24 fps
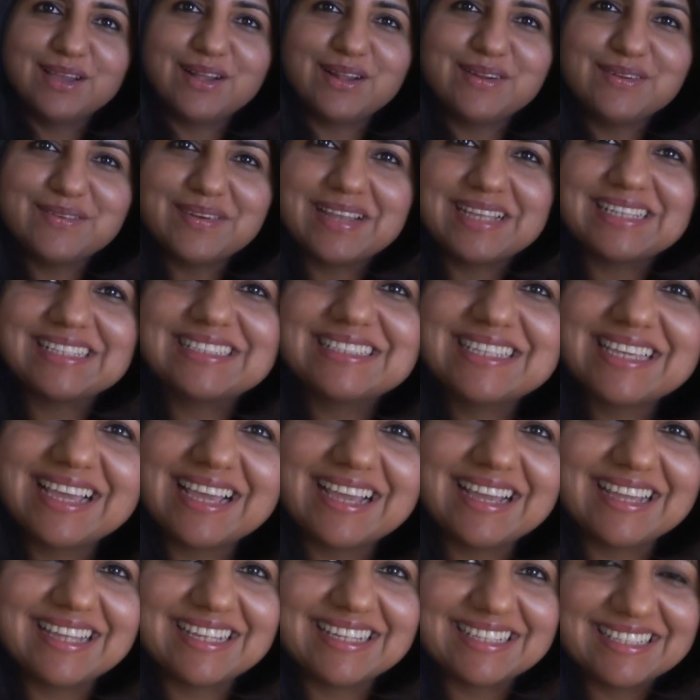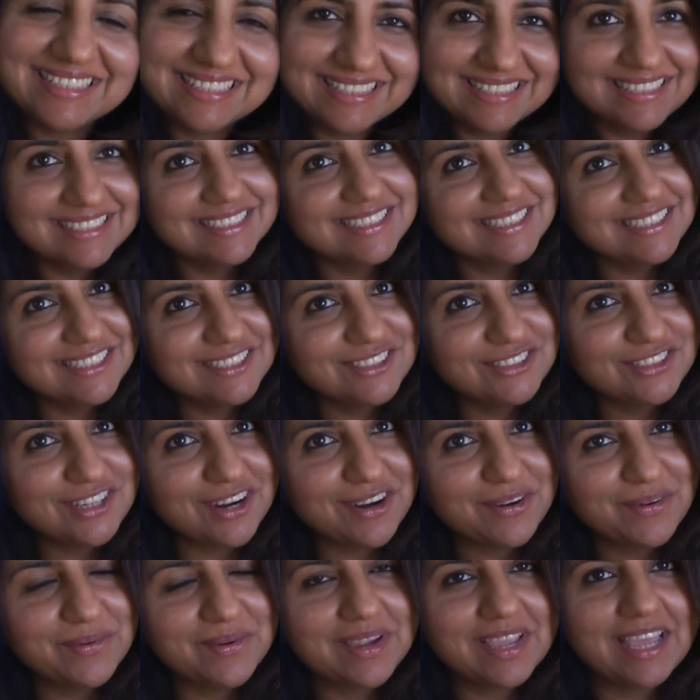All right, hi this is
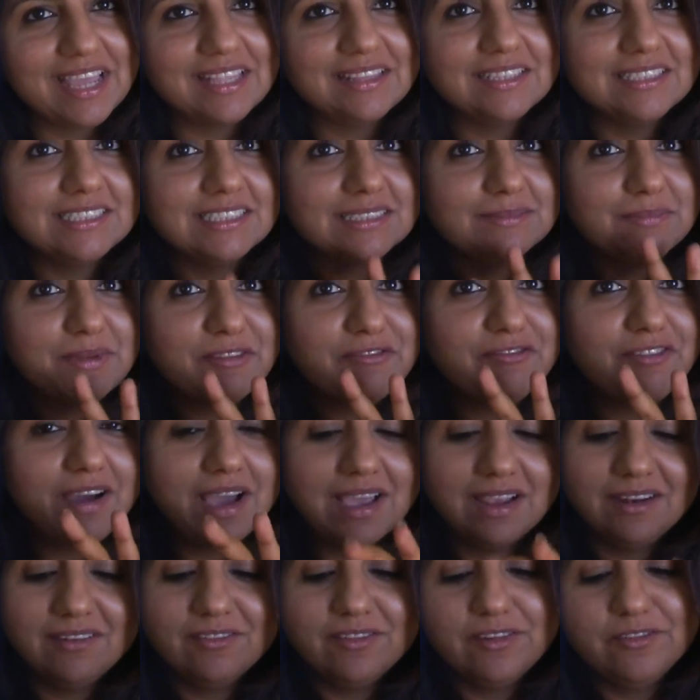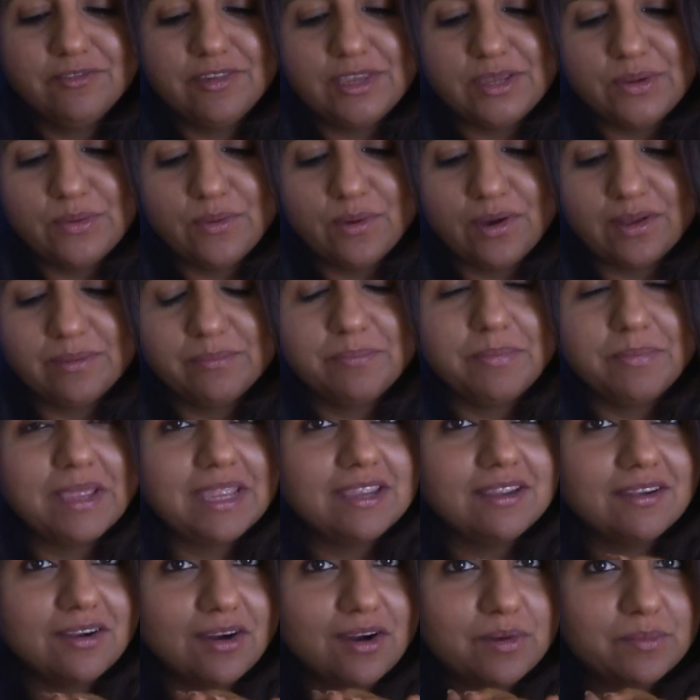Charu again. This is my final review on
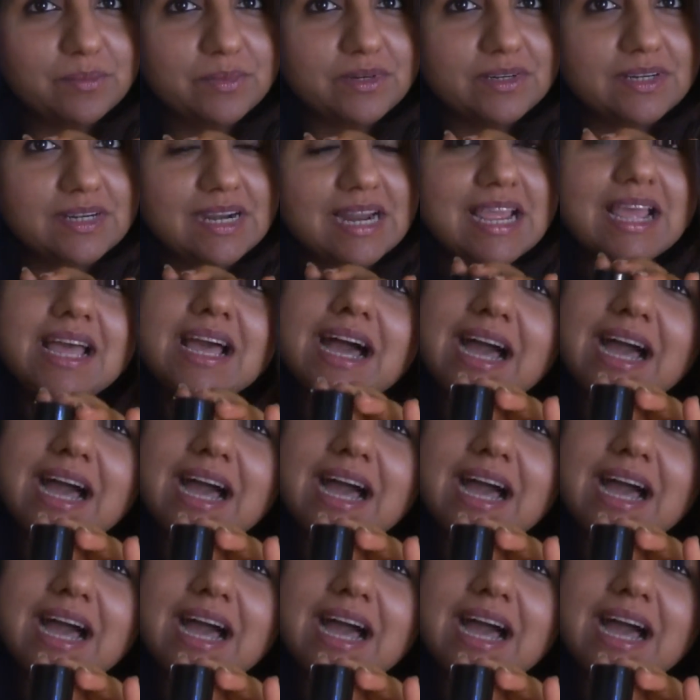Pink Armor.